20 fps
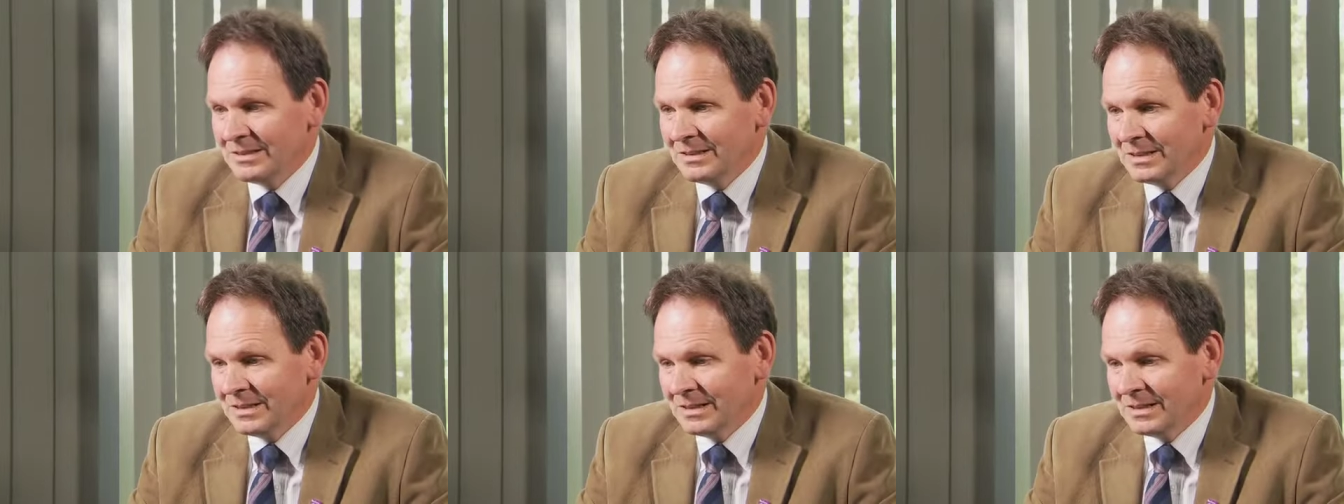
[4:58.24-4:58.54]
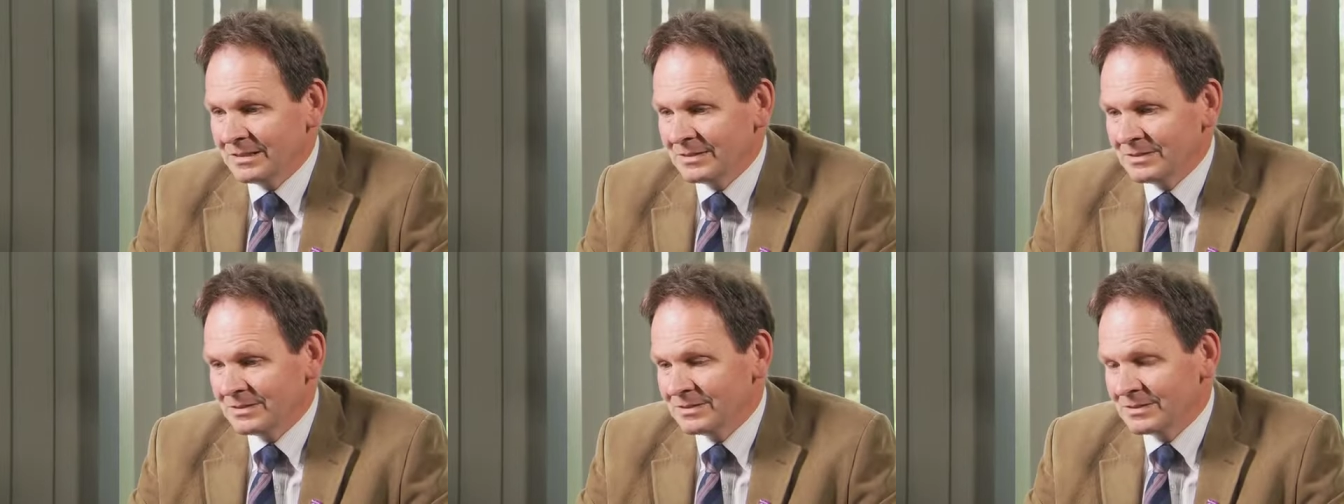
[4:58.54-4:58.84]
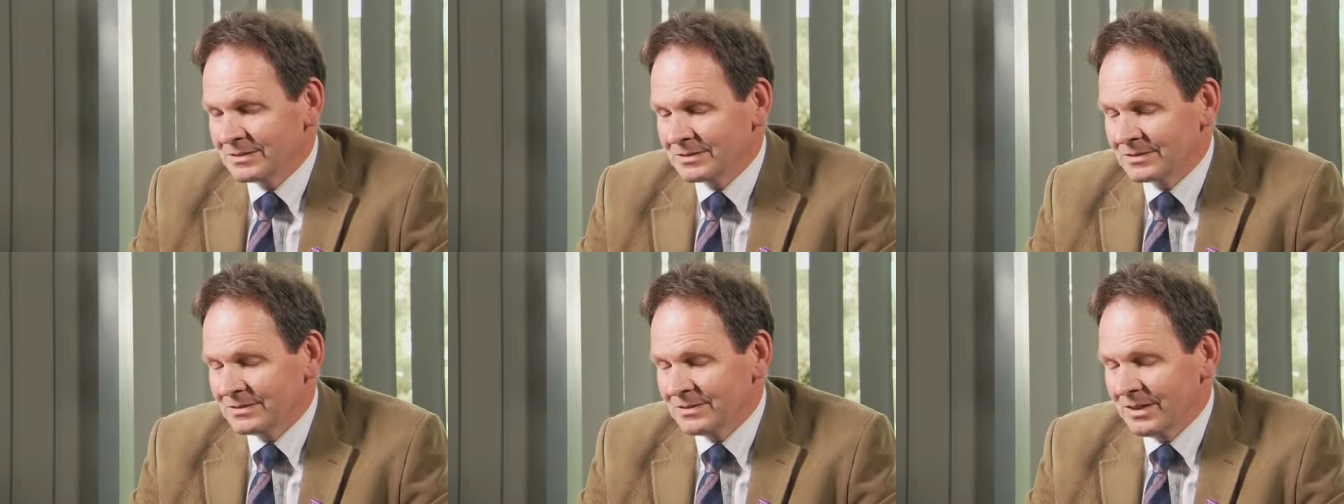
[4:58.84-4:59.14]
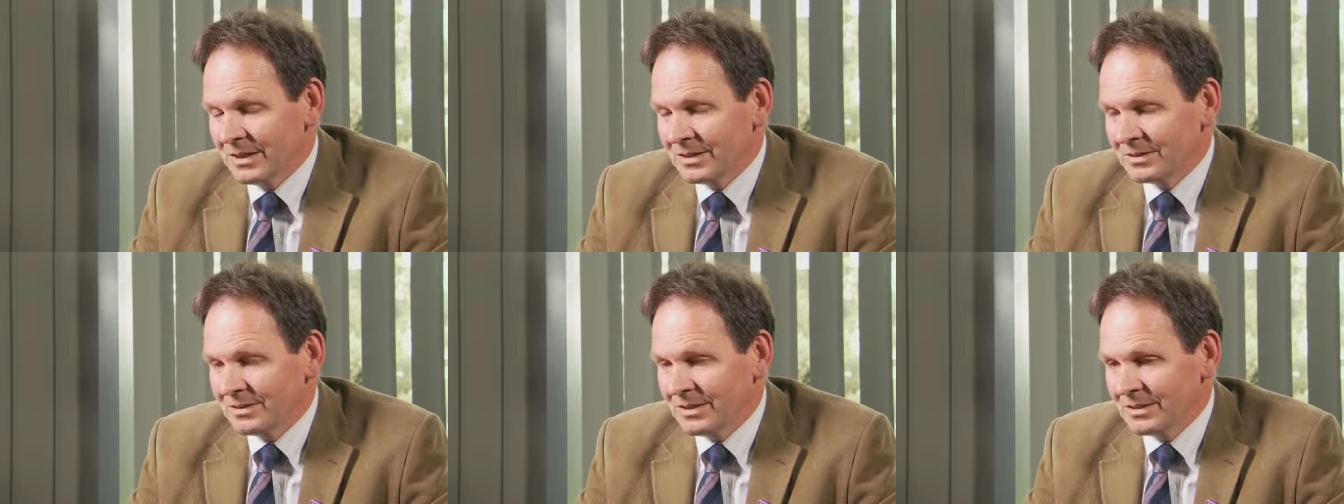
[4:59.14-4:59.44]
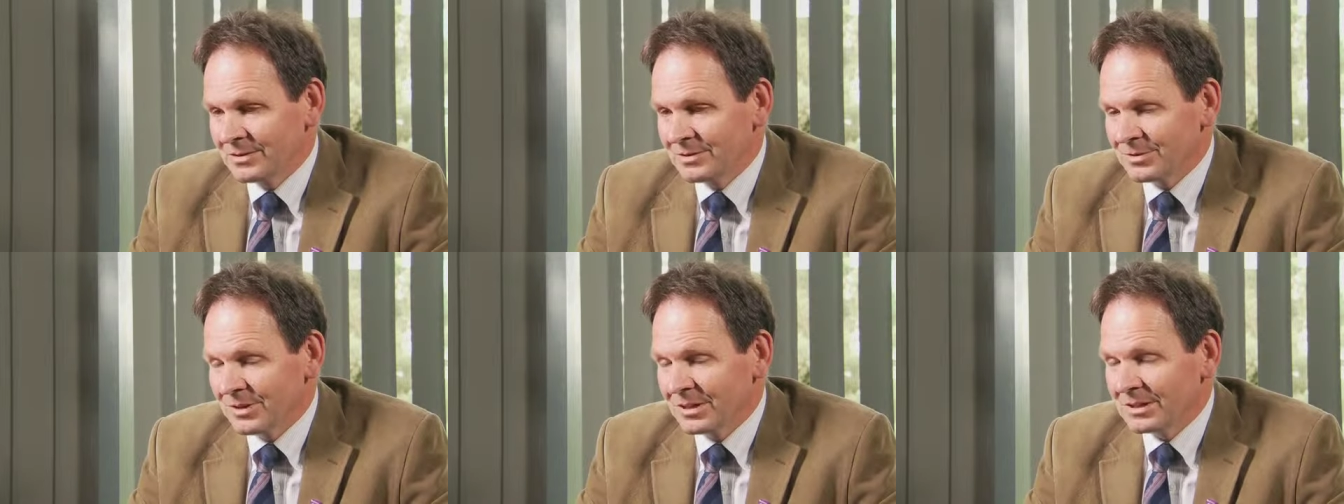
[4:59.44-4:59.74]
And
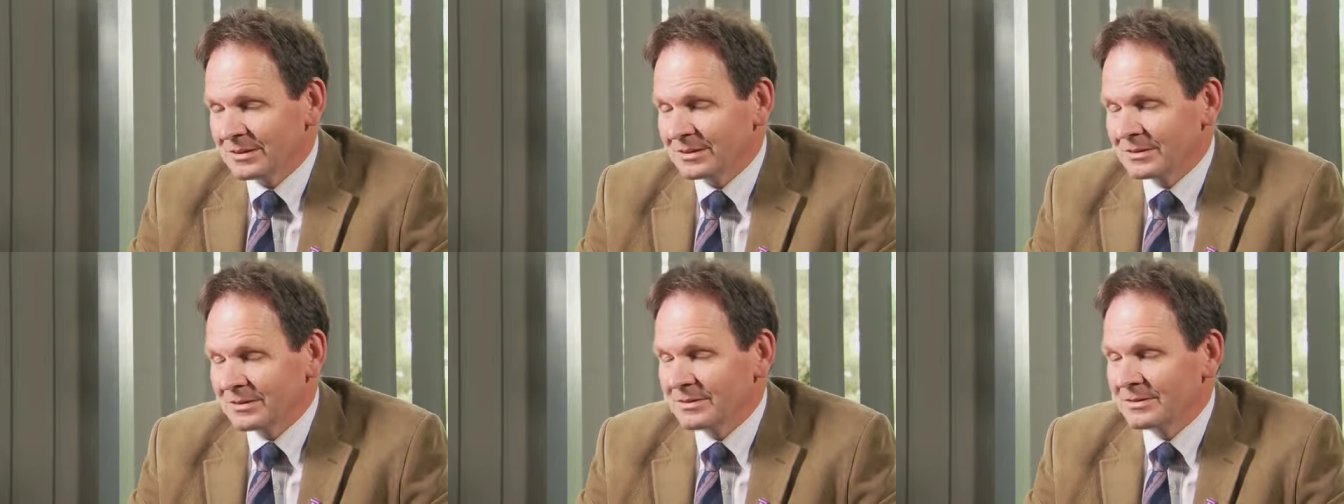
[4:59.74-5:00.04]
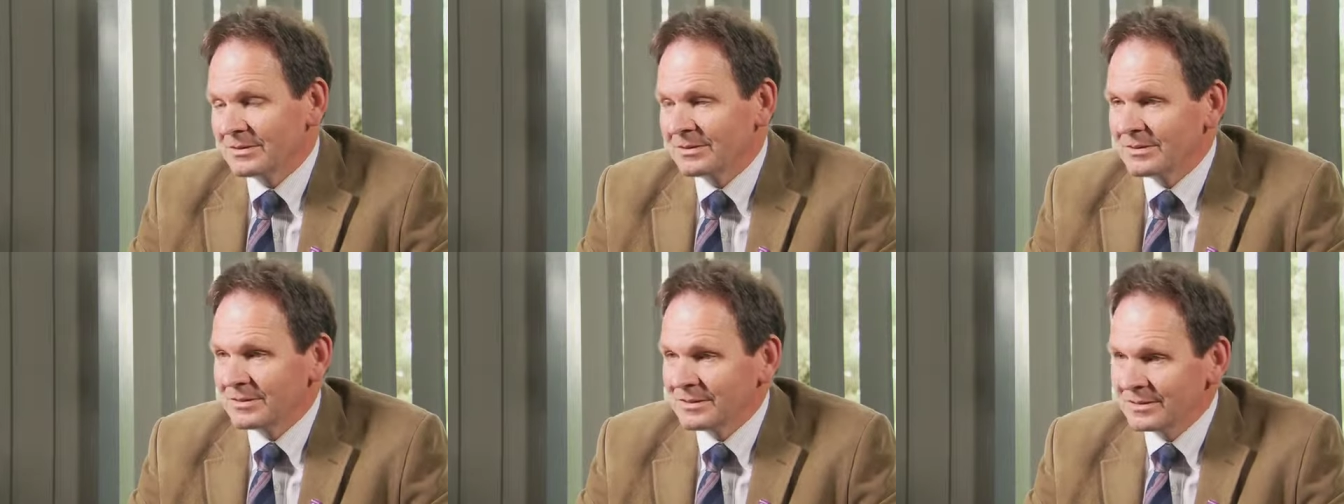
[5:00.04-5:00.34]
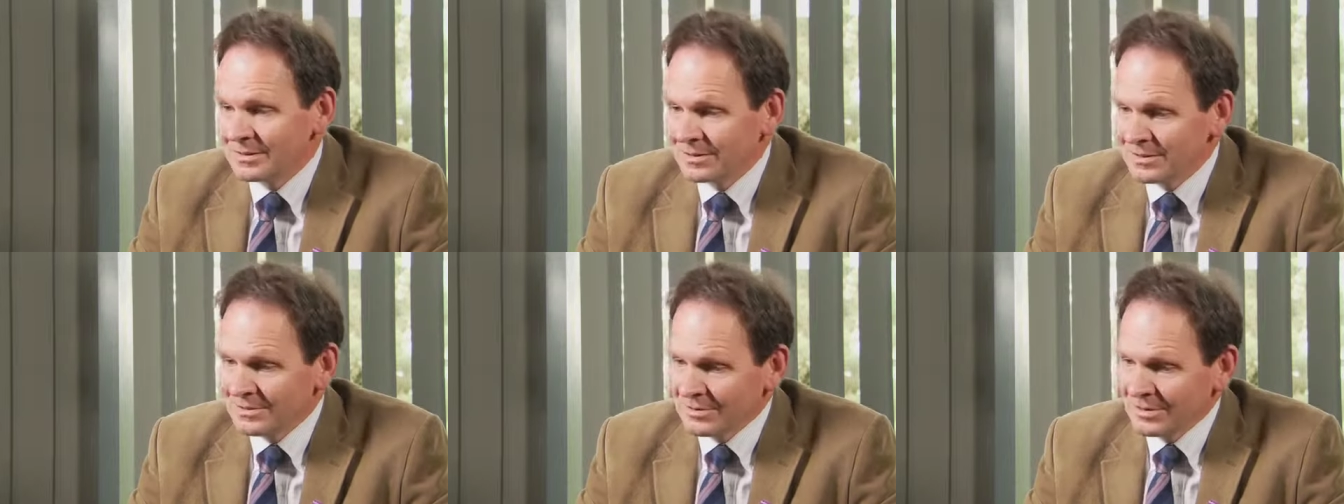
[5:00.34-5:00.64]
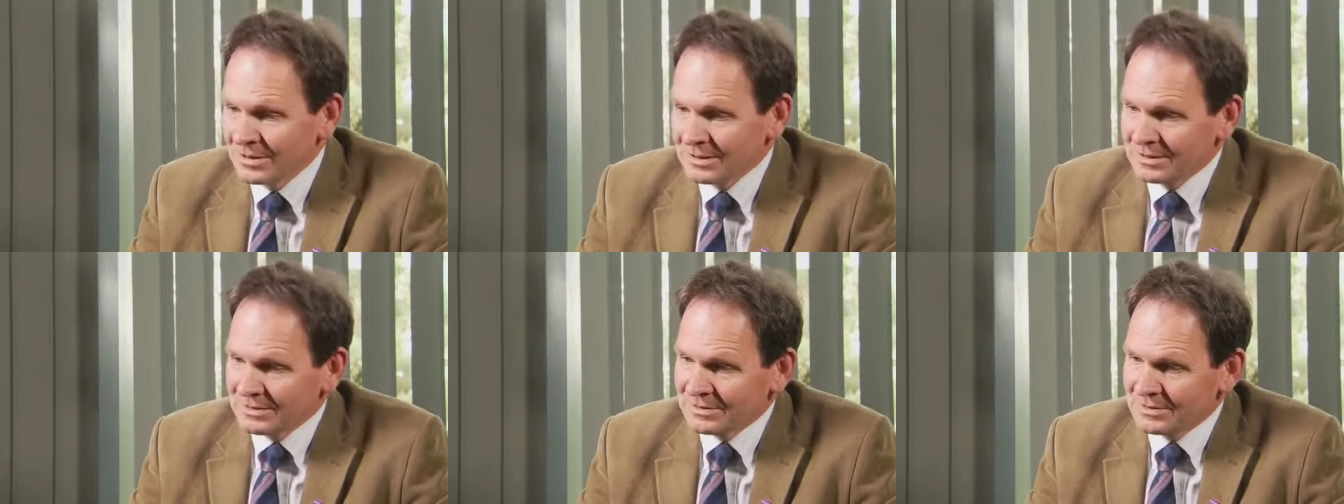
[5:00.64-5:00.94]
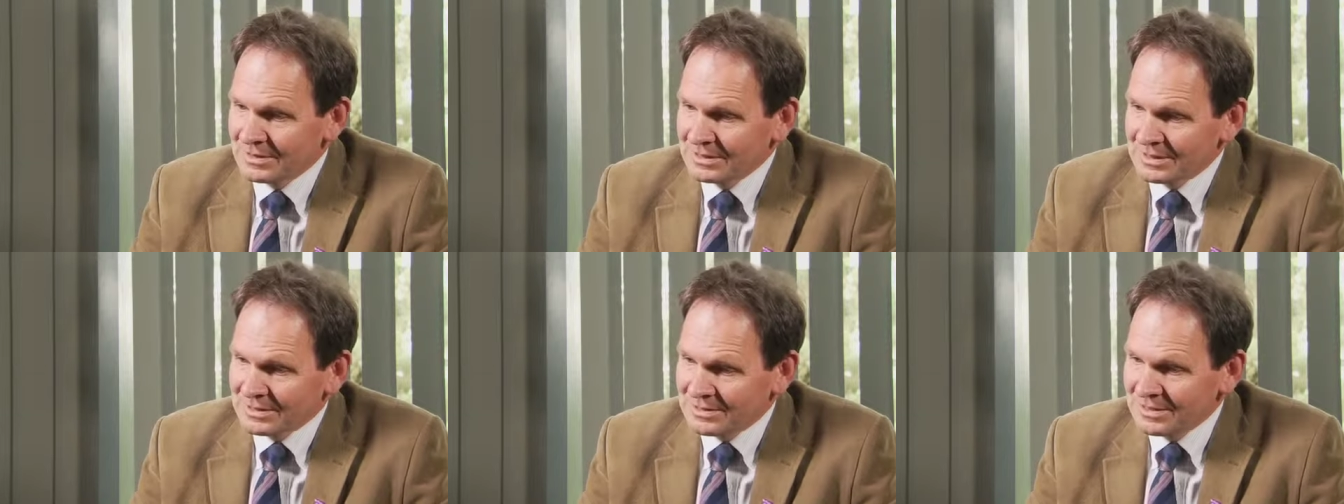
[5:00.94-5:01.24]
drug
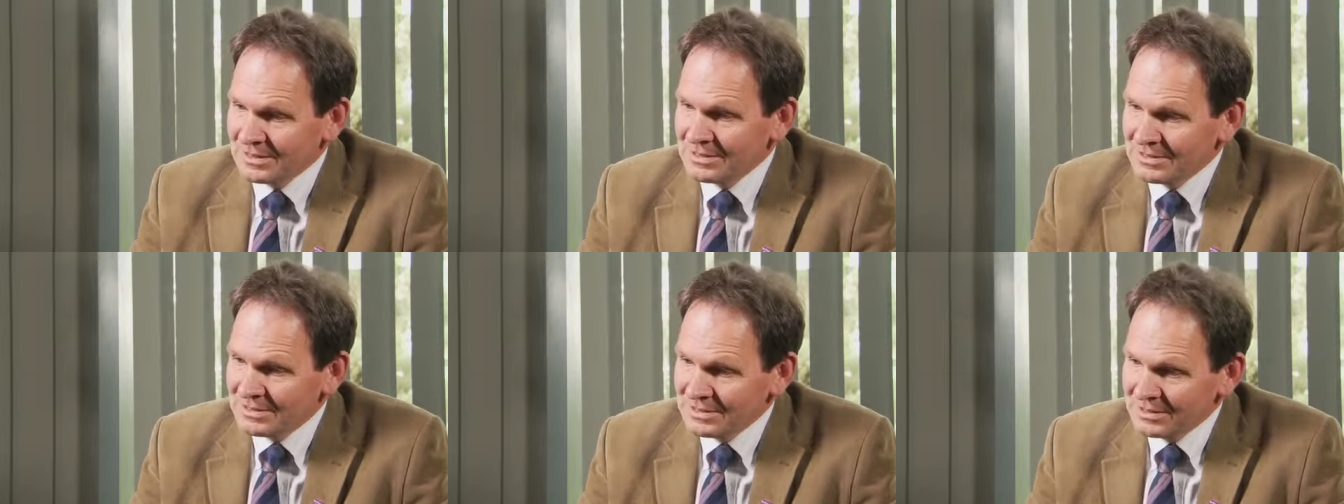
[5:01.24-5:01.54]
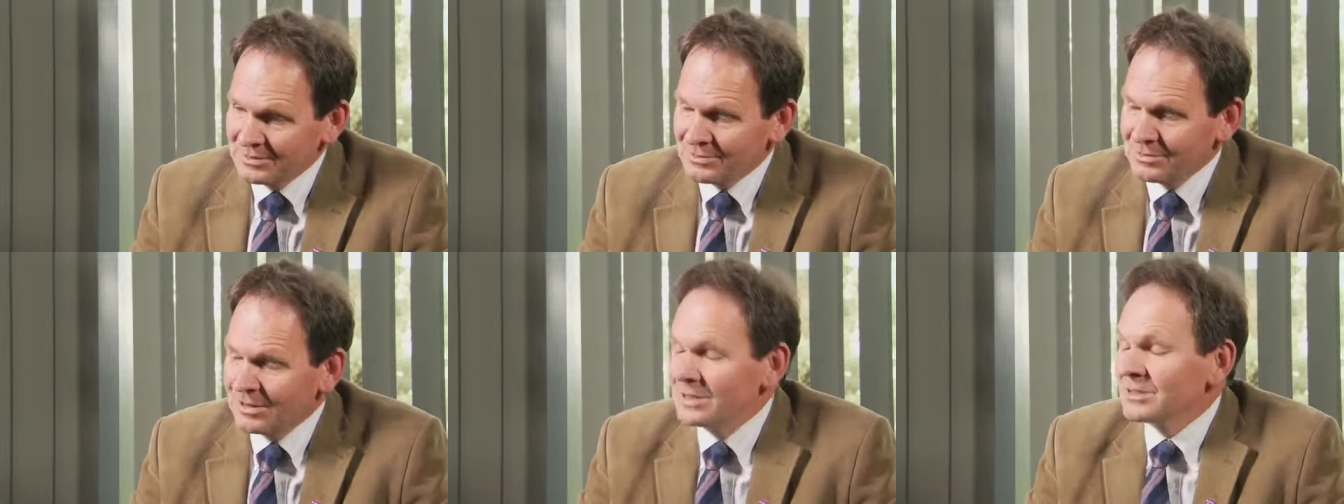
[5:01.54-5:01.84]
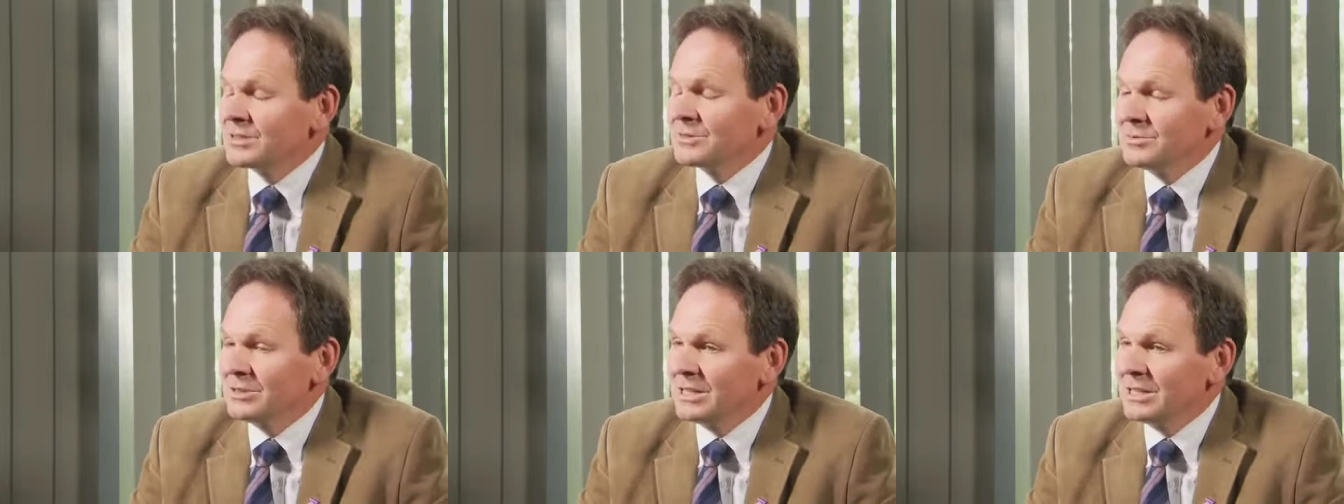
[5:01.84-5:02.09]
the existing drugs